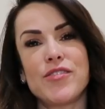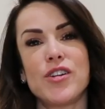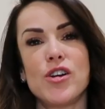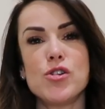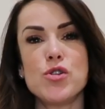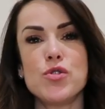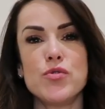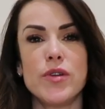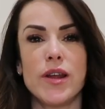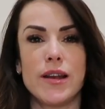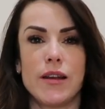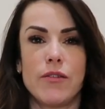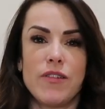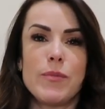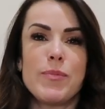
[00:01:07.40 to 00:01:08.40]
afternoon,
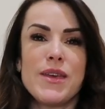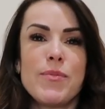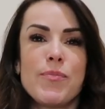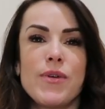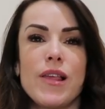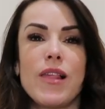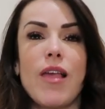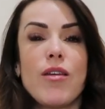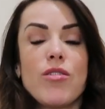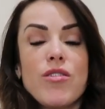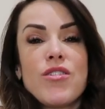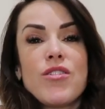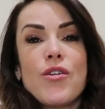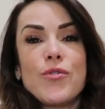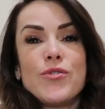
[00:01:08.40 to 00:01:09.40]
lovely people.
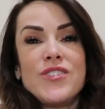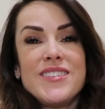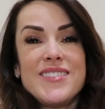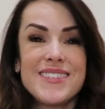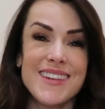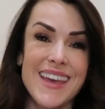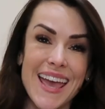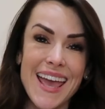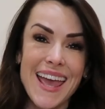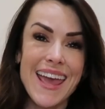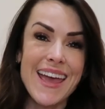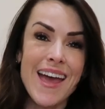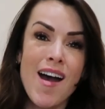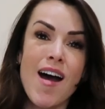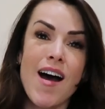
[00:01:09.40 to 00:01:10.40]
So
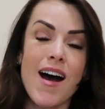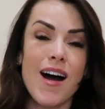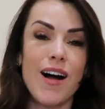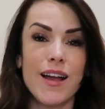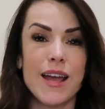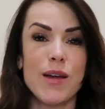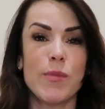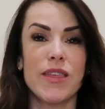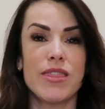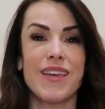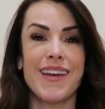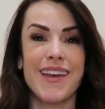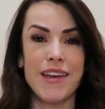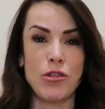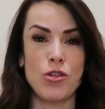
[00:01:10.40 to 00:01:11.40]
today I am in the
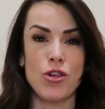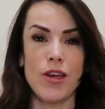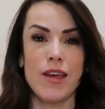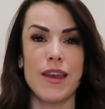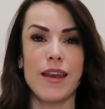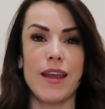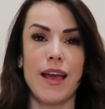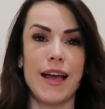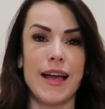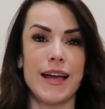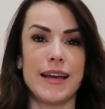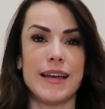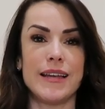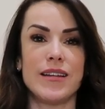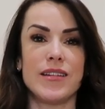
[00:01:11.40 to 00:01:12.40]
kitchen
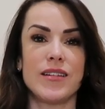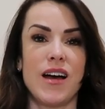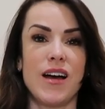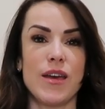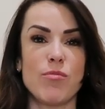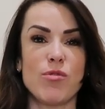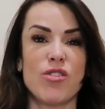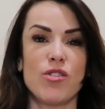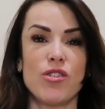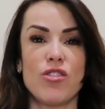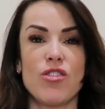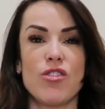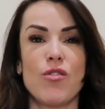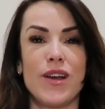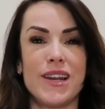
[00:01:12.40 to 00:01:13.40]
and I'm just gonna
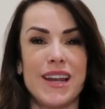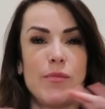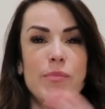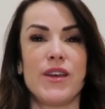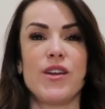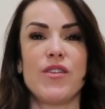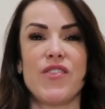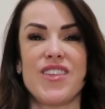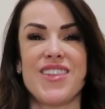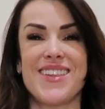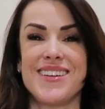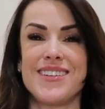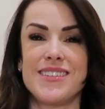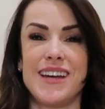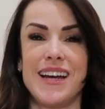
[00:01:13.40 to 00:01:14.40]
do a little bit of a
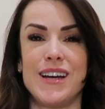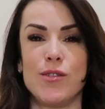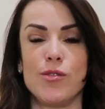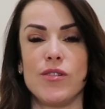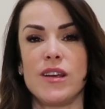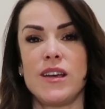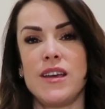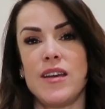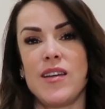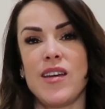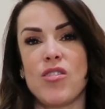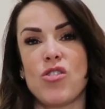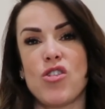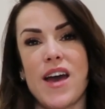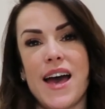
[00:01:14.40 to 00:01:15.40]
sit down
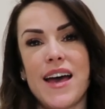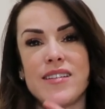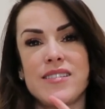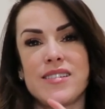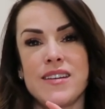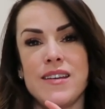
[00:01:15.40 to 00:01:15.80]
chat,